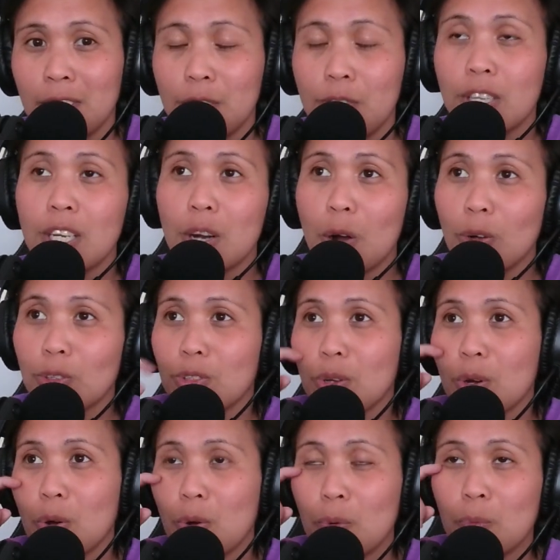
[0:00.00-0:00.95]
You can
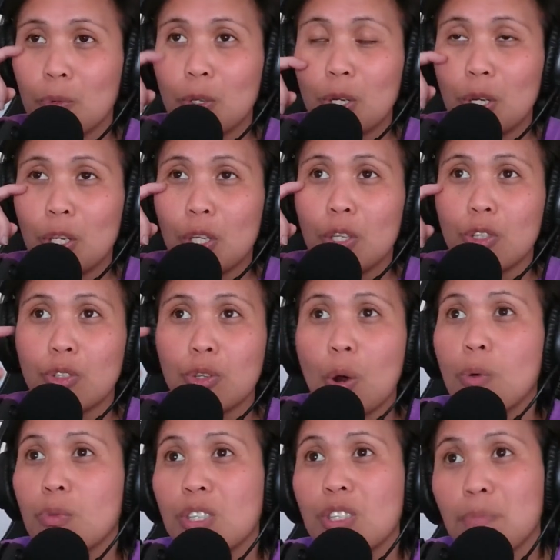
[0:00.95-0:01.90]
also
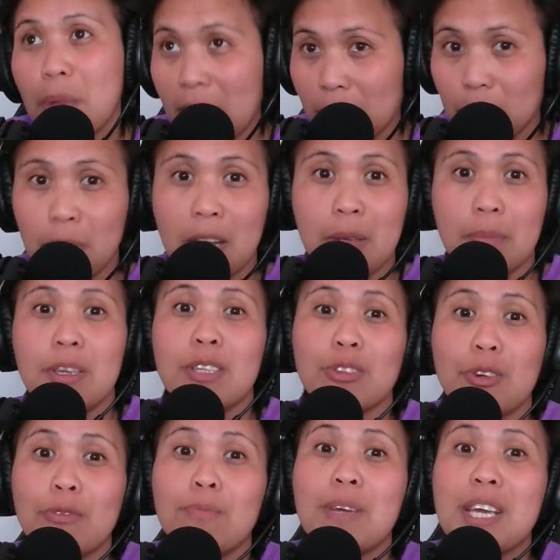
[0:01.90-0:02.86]
show respect by
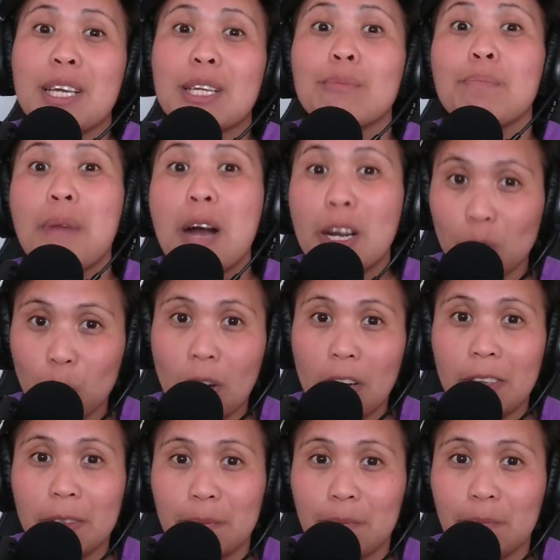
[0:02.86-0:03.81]
means of being punctual.
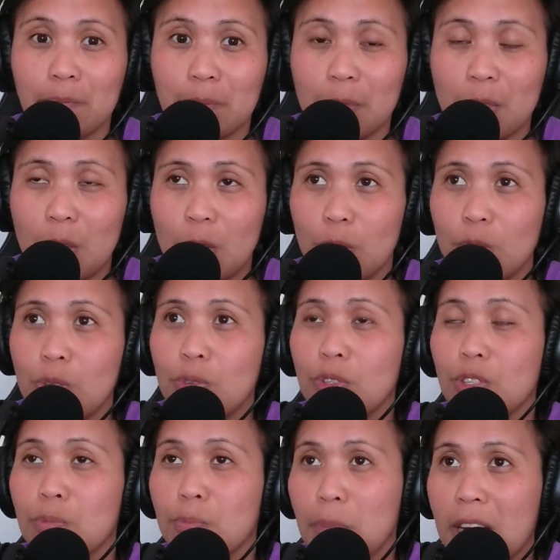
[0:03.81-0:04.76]
You
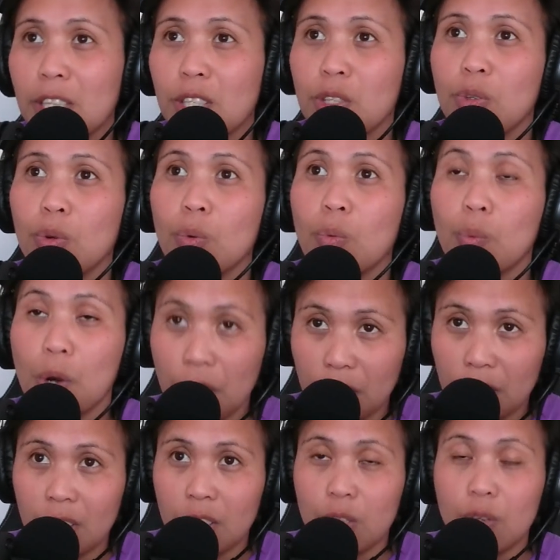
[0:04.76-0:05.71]
respect your
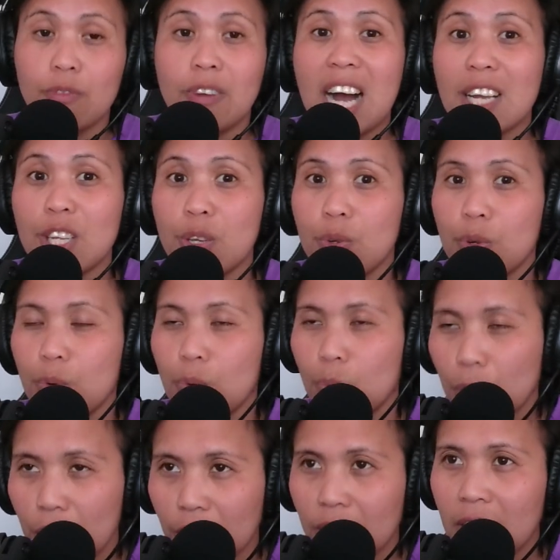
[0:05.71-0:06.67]
work, you value your
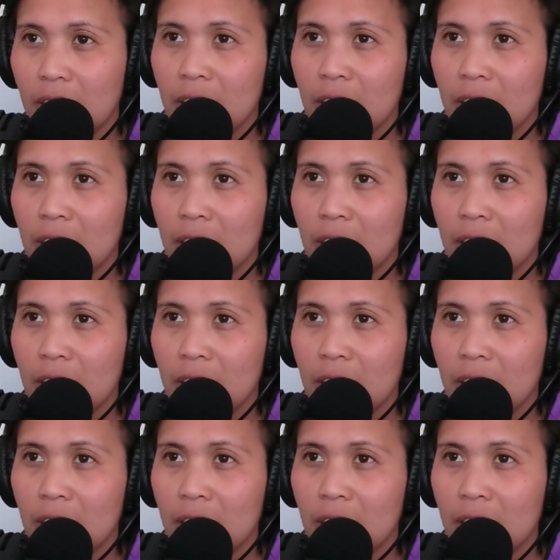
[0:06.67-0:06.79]
work.